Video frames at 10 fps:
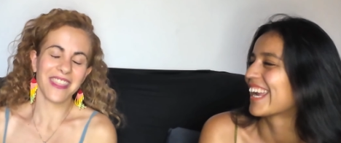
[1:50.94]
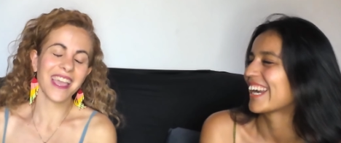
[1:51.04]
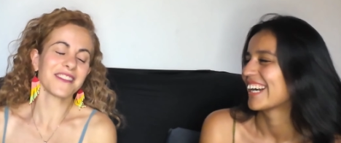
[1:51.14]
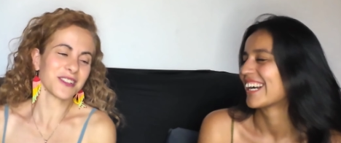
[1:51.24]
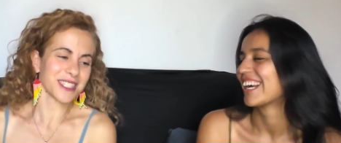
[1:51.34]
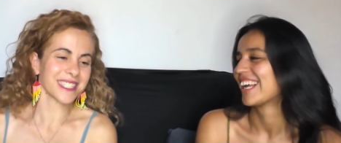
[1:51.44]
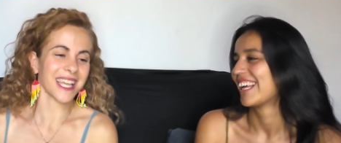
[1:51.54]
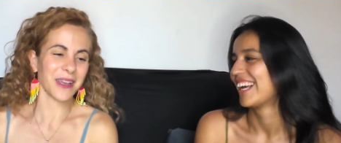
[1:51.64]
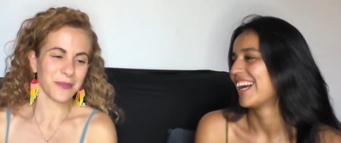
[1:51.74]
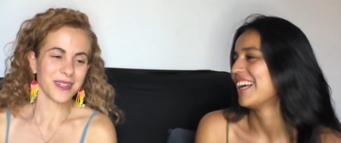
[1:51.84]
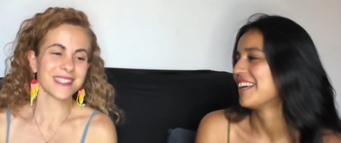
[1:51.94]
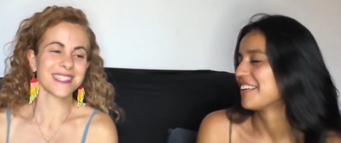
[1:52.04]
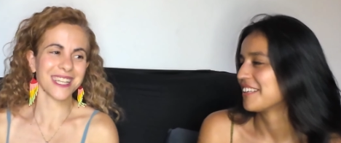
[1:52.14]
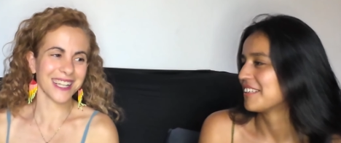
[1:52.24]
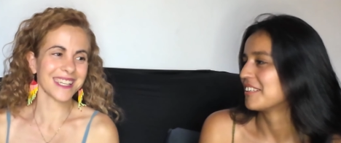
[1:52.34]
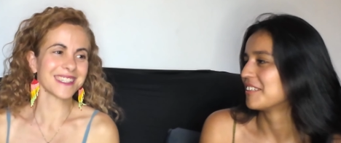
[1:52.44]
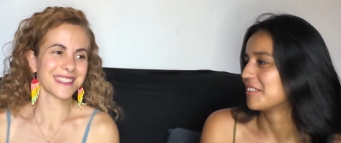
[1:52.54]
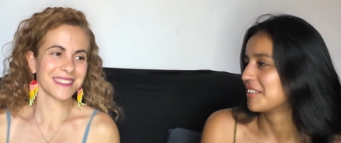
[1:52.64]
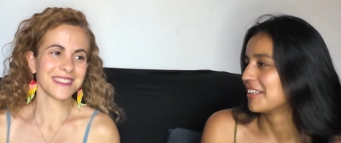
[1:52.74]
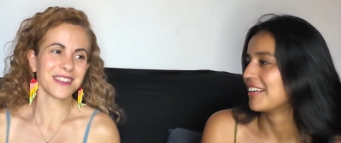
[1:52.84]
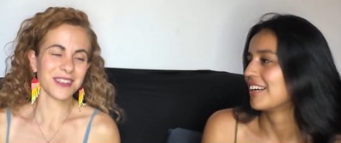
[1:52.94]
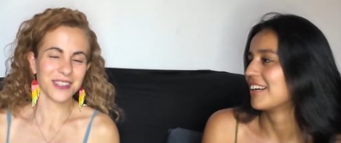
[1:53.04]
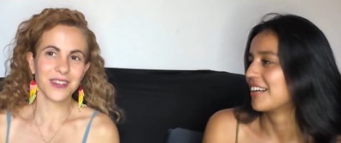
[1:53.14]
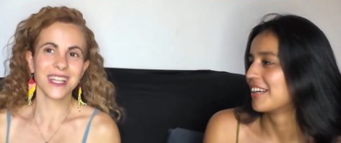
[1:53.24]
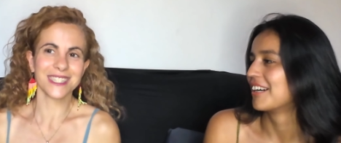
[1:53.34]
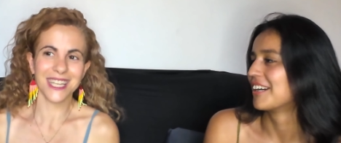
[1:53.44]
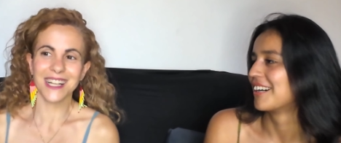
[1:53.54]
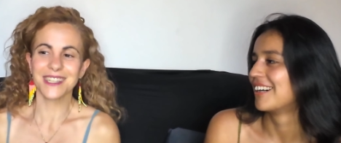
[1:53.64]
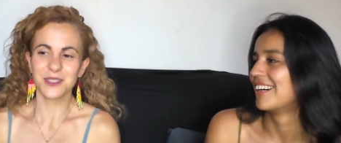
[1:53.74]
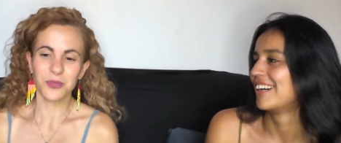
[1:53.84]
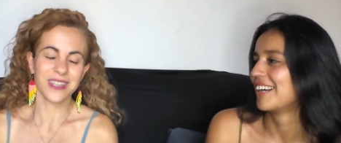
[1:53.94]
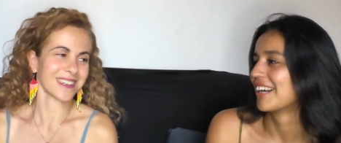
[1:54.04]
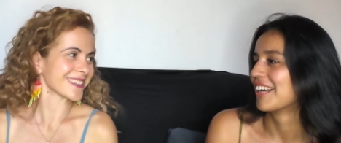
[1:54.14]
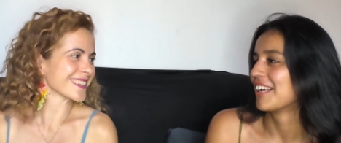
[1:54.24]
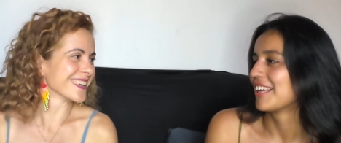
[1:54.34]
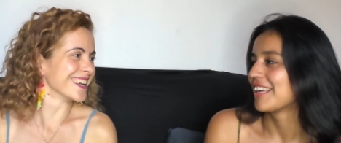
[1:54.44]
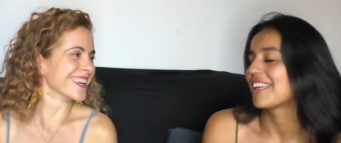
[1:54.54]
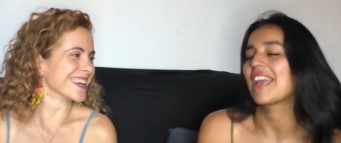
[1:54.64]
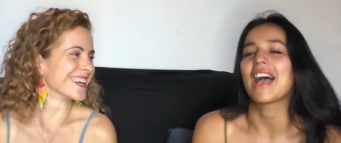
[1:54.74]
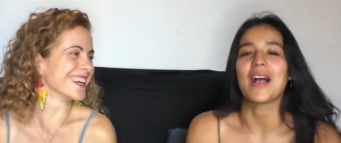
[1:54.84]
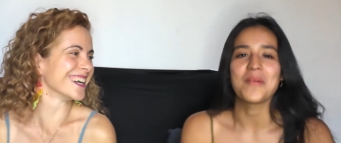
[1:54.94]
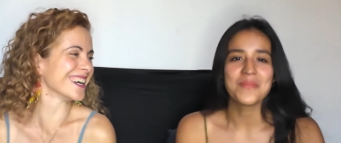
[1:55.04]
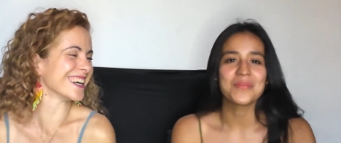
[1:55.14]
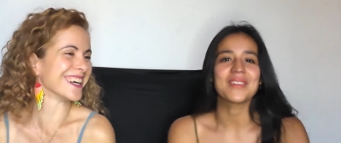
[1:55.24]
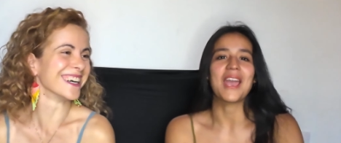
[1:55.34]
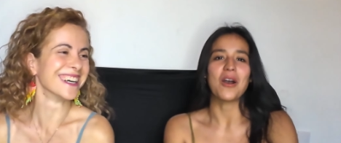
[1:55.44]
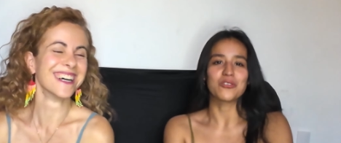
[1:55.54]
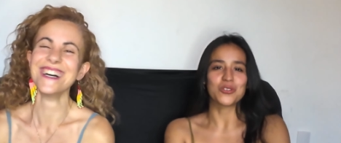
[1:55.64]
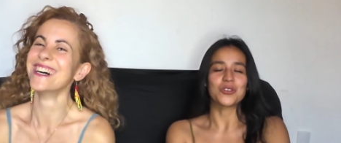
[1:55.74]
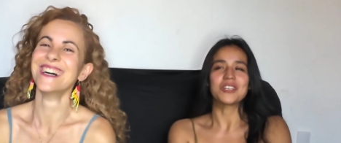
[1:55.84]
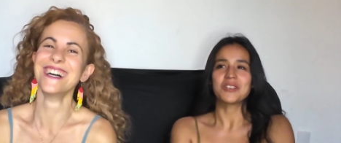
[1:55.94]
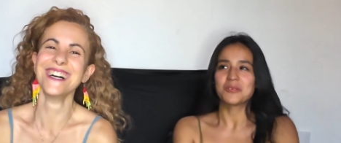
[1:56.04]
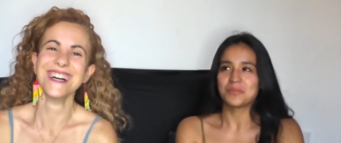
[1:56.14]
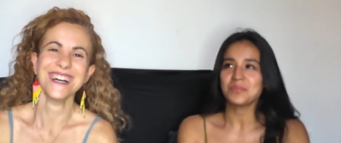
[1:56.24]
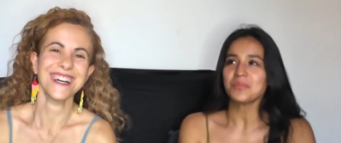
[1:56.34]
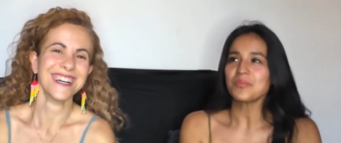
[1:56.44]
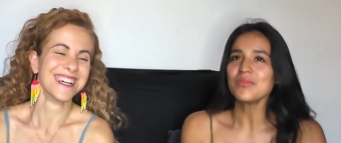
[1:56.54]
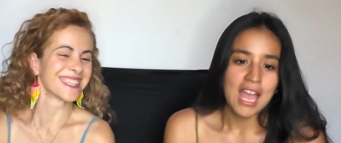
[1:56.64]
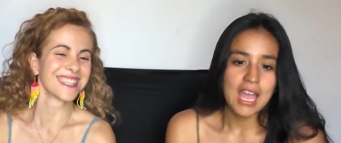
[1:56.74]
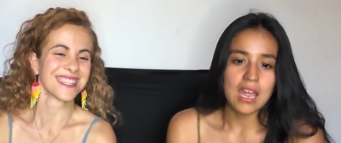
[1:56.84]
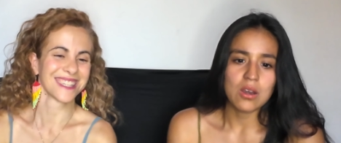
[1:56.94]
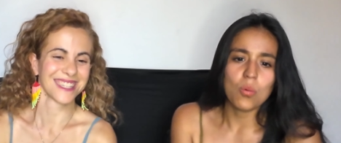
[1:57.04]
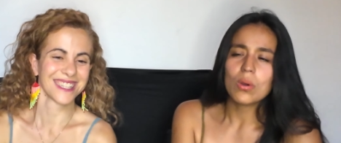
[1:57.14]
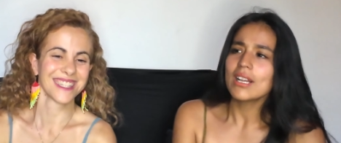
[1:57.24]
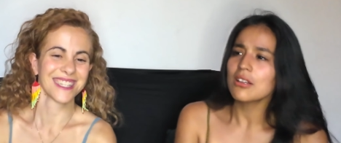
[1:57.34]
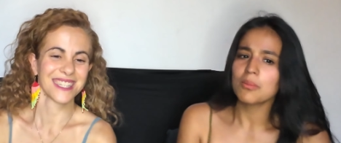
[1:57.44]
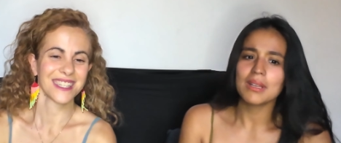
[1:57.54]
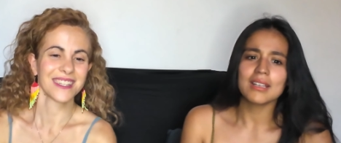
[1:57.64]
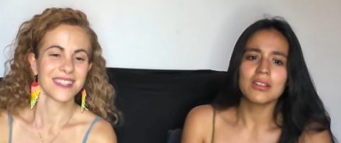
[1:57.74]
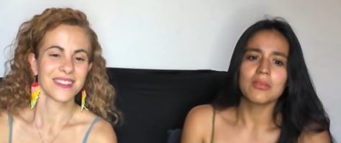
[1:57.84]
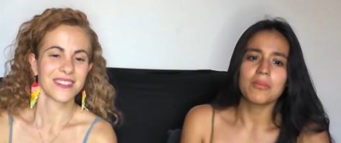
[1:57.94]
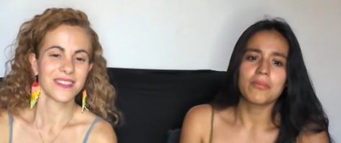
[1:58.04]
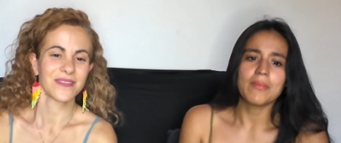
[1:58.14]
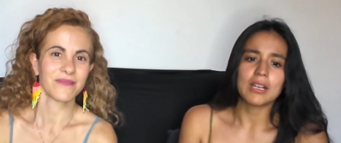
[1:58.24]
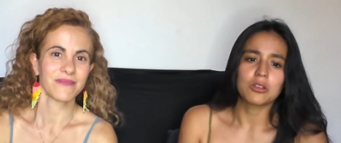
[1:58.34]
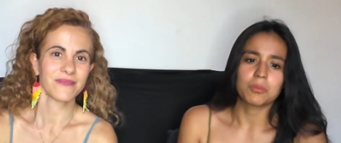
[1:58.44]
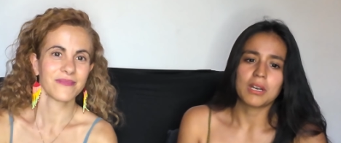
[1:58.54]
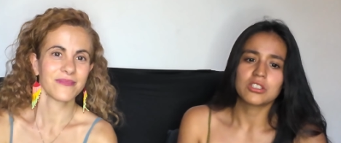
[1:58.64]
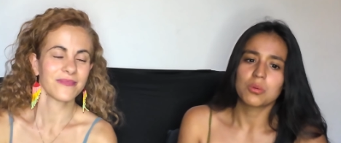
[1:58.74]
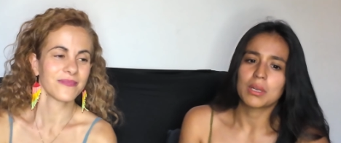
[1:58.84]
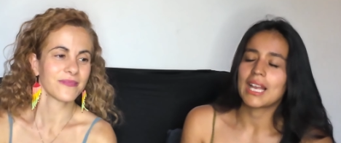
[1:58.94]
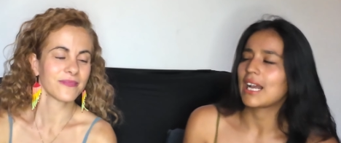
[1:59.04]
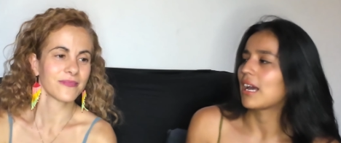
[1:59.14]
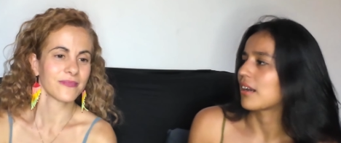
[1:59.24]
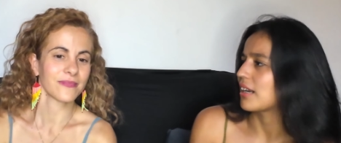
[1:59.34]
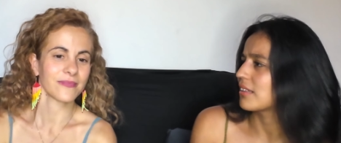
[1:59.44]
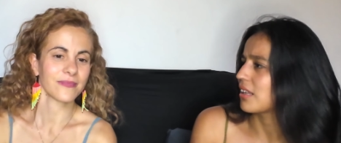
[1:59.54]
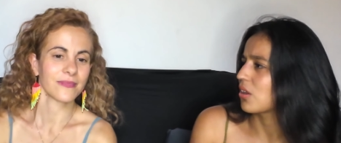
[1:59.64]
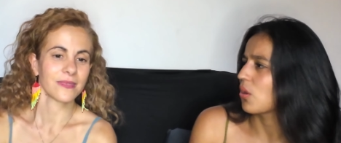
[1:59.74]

Speaker 1: they understand, but still, it's you, you can tell it's weird
Speaker 2: yeah, yeah, of course. And what has been the expression with agarrar that